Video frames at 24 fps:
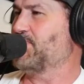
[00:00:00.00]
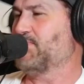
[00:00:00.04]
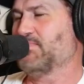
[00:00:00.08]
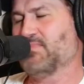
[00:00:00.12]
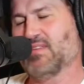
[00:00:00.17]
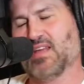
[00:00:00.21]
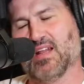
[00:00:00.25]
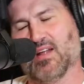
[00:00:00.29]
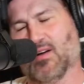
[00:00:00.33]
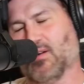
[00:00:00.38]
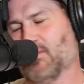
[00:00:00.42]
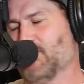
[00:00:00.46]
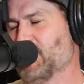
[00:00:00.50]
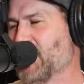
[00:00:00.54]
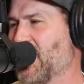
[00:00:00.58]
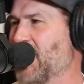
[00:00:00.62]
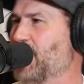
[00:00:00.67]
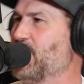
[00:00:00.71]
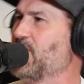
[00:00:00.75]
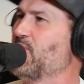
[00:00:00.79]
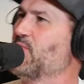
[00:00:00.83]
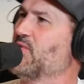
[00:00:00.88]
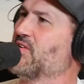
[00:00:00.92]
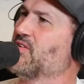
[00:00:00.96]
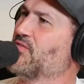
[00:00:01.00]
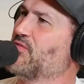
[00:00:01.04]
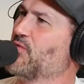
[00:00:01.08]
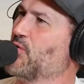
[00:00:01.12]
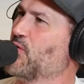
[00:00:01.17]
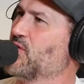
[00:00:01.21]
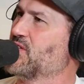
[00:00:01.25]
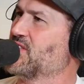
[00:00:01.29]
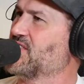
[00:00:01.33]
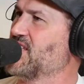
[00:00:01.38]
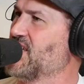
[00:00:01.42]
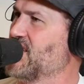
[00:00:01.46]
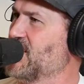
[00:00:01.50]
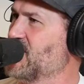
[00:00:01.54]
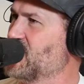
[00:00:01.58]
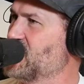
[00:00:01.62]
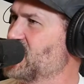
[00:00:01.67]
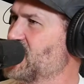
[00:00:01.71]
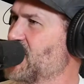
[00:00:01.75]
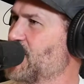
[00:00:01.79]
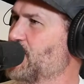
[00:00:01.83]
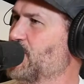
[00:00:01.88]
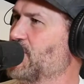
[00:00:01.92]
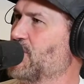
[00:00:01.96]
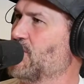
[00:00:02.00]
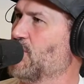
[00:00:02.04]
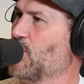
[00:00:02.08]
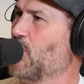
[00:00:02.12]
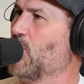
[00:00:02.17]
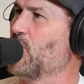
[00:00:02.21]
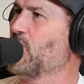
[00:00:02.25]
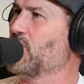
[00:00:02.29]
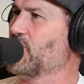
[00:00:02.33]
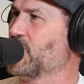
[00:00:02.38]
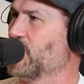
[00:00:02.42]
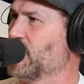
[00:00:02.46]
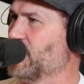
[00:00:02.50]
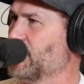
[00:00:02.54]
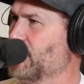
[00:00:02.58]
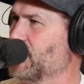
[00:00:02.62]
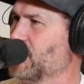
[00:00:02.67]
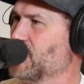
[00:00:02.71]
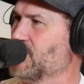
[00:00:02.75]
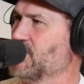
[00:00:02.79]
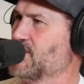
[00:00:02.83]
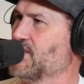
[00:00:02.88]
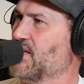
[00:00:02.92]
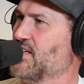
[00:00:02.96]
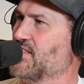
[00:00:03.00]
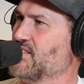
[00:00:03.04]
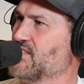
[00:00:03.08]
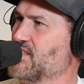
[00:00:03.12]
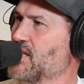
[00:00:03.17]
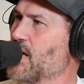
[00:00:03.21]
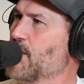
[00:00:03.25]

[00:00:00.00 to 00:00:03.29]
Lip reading: You know, maybe when you're 14 or something, a little older for a slumber